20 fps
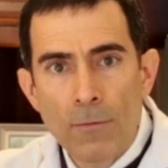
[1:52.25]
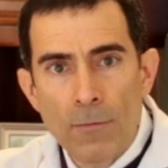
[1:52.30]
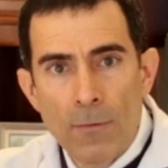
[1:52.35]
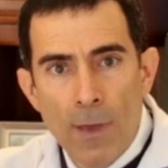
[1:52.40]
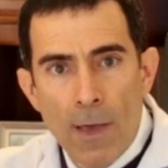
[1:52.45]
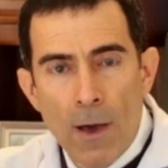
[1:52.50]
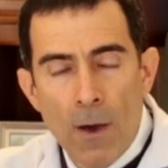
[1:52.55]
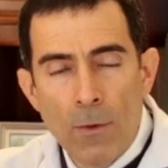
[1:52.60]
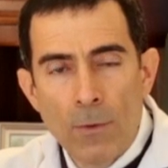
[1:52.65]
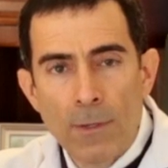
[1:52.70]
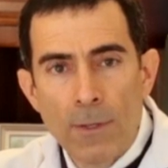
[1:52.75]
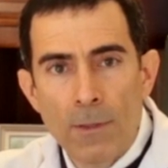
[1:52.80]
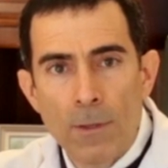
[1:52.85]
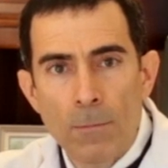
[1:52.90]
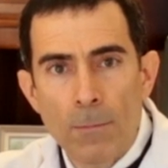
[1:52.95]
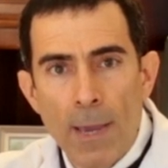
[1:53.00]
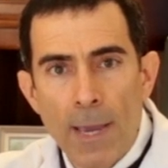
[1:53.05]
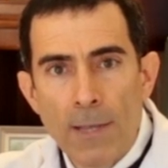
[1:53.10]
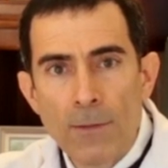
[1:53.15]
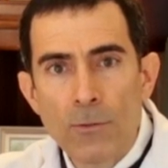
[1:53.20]
found in the
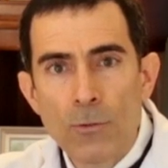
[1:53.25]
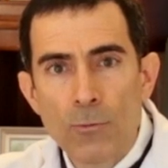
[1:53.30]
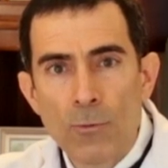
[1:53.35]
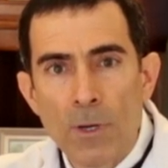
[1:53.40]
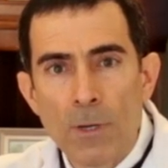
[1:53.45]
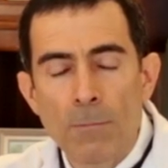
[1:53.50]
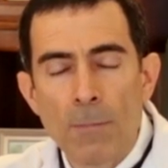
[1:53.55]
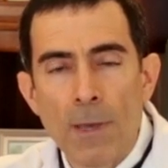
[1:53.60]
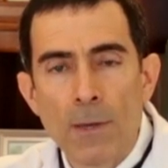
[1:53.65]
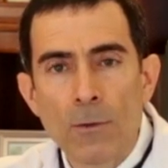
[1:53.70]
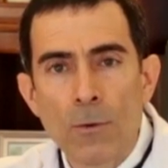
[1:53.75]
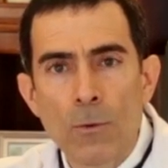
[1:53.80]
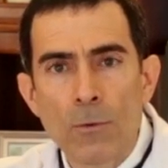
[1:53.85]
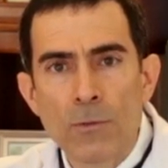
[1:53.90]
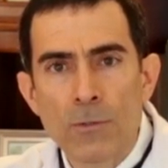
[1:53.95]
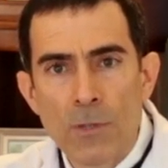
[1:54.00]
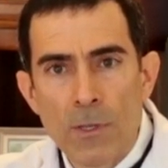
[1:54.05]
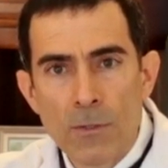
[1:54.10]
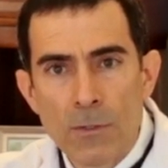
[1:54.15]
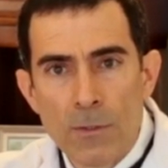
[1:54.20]
mainstream medical
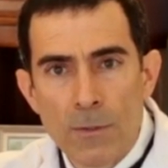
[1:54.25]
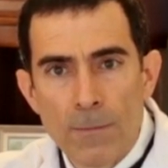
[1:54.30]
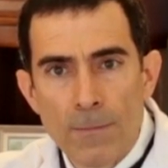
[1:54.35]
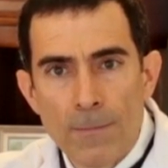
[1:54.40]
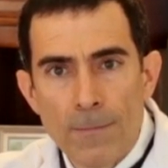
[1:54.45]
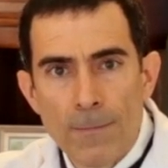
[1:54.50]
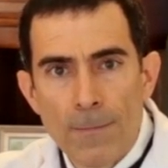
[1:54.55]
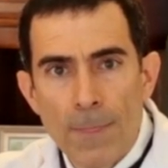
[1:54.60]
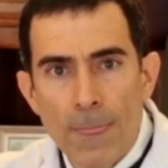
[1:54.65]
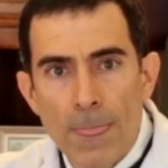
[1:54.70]
system.